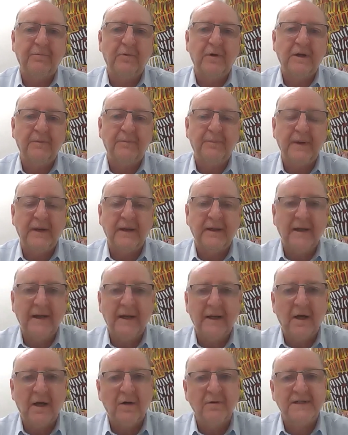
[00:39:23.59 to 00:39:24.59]
we'd have been
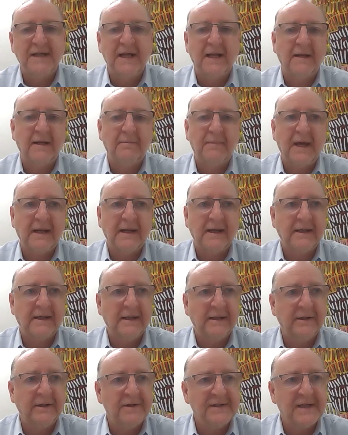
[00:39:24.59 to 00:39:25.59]
in a hotel in Manly
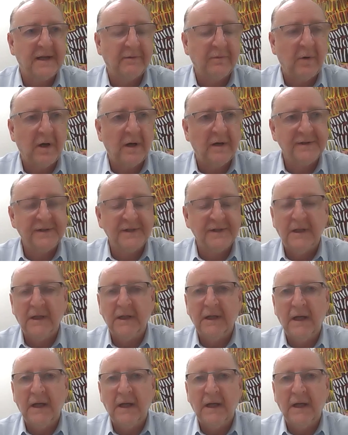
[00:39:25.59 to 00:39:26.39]
in New South Wales,